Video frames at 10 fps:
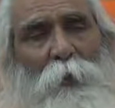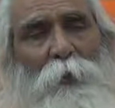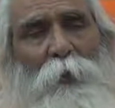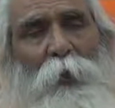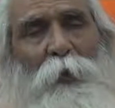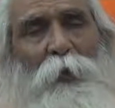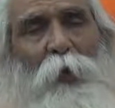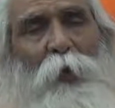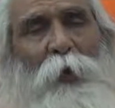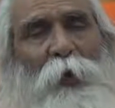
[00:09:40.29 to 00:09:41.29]
the
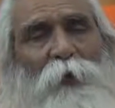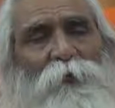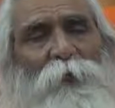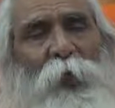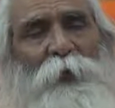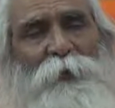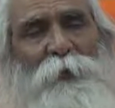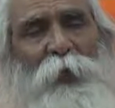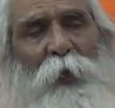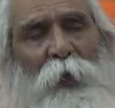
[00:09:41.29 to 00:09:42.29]
dog runs fast,
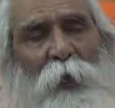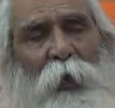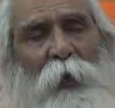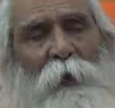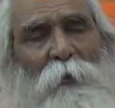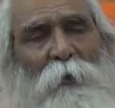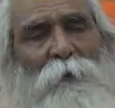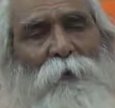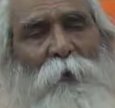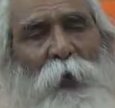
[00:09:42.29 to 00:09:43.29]
the cart
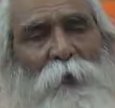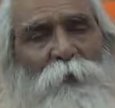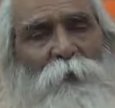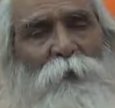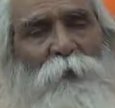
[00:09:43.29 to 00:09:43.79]
runs fast.